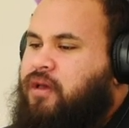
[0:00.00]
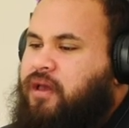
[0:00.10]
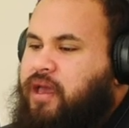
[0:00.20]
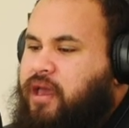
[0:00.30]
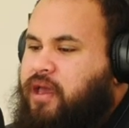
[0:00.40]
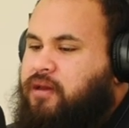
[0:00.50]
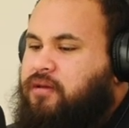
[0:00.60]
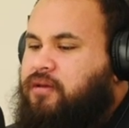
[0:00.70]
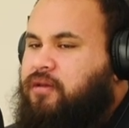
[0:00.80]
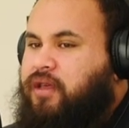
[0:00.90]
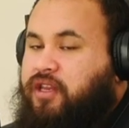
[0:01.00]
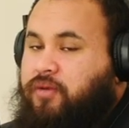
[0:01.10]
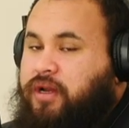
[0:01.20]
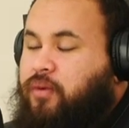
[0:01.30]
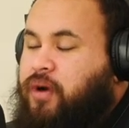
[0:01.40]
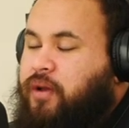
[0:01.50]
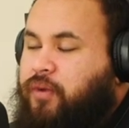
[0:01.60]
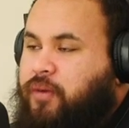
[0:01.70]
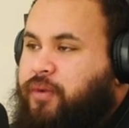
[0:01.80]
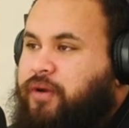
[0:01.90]
And then you wonder why we're
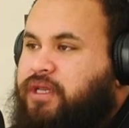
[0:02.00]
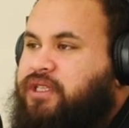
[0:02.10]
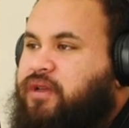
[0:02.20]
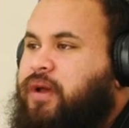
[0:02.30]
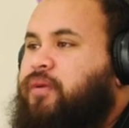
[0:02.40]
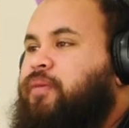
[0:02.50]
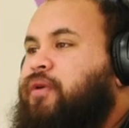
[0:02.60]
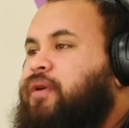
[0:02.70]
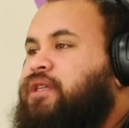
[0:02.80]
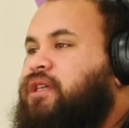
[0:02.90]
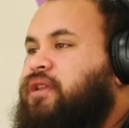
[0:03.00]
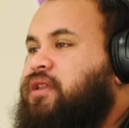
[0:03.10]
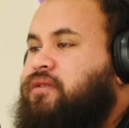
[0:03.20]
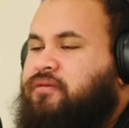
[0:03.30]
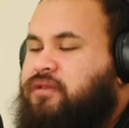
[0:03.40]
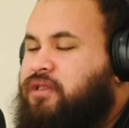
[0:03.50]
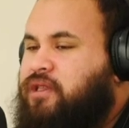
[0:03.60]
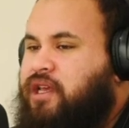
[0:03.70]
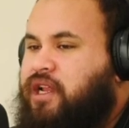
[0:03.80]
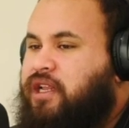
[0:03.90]
not progressing the way we're progressing. And
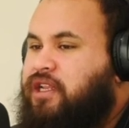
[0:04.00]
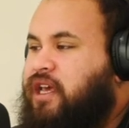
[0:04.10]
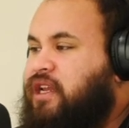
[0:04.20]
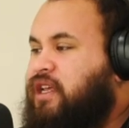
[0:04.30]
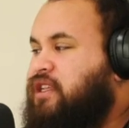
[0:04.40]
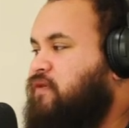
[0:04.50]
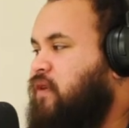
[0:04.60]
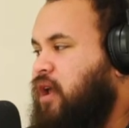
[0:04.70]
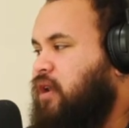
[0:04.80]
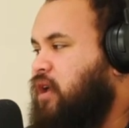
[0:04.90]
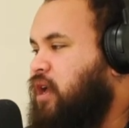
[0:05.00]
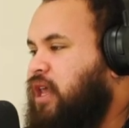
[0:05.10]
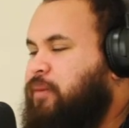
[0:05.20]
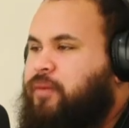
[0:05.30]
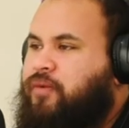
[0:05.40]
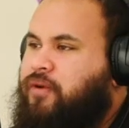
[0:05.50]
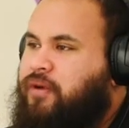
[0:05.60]
and it's fine. Like, I let people do it,